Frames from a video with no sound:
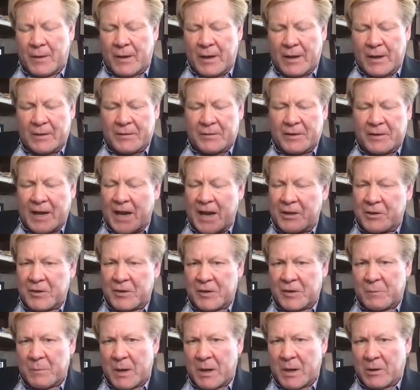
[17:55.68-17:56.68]
It's not
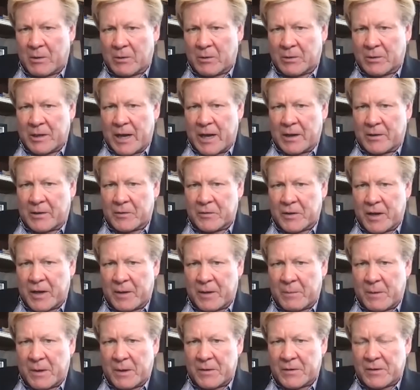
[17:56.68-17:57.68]
just medical doctors
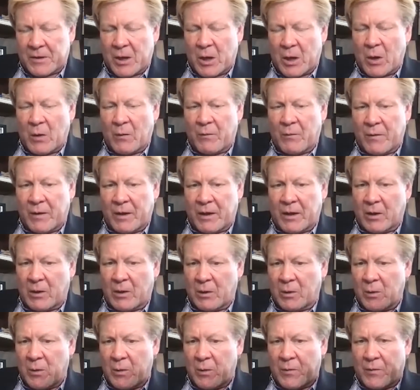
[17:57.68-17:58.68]
like myself. It
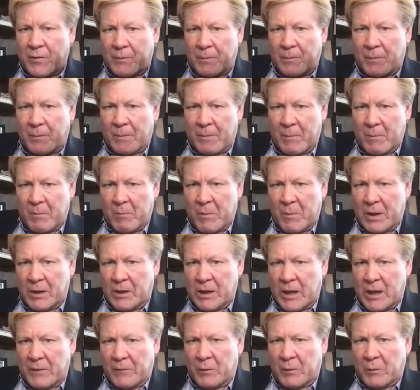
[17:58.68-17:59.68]
includes
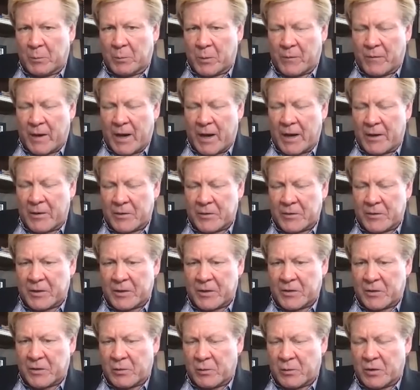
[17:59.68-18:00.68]
mid-level providers
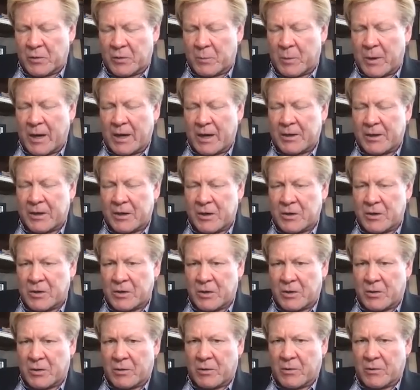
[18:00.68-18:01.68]
as nurse
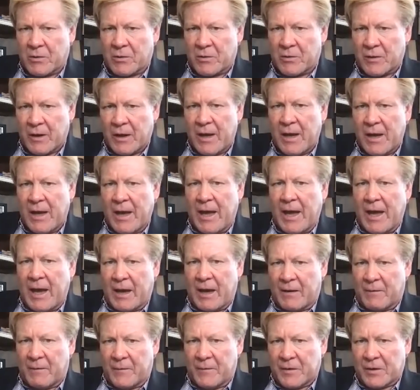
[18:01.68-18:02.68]
practitioners
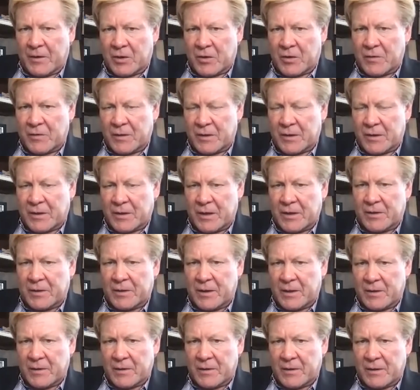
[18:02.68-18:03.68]
and physician's
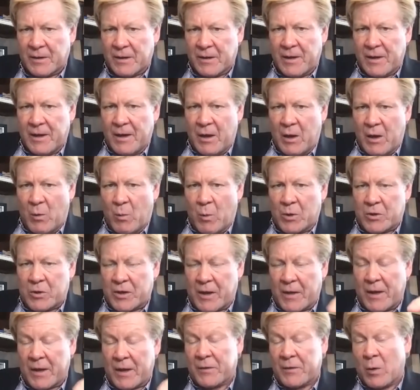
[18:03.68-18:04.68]
assistants, which
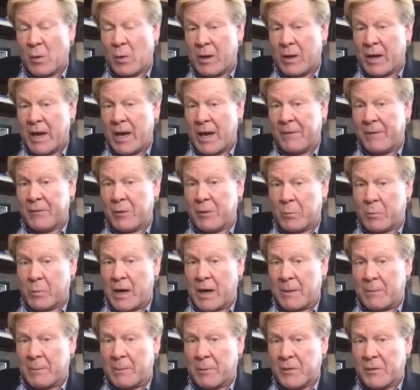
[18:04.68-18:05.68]
I think is okay if they're
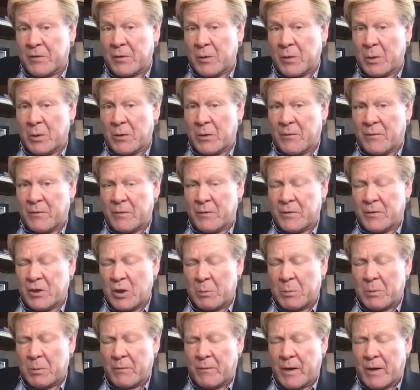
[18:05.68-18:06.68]
properly
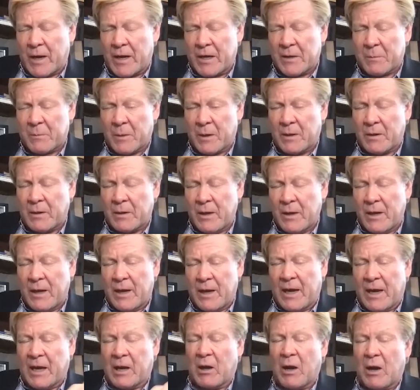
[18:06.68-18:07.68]
supervised, but
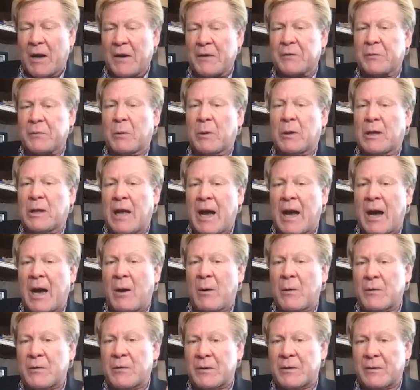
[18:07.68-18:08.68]
it also
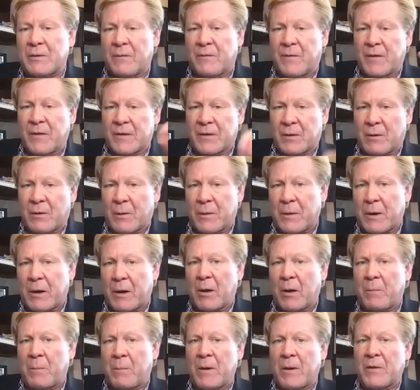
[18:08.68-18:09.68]
allows physical
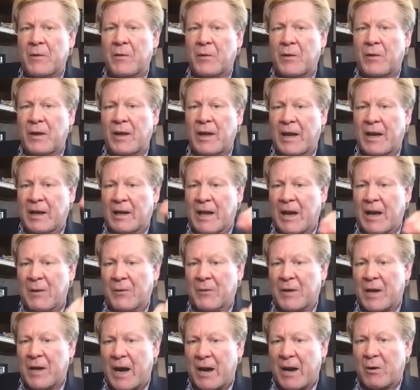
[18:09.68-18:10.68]
therapists, it
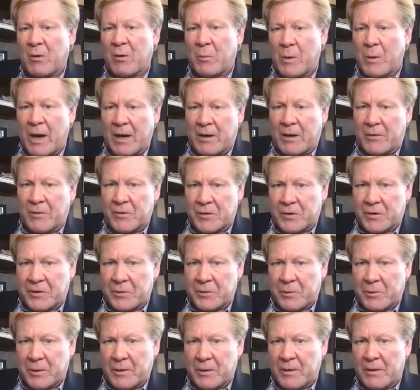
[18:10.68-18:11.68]
allows chiropractors to
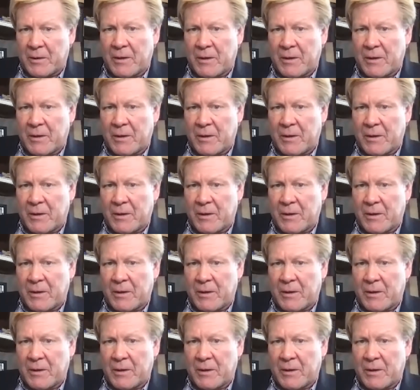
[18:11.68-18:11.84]
do it.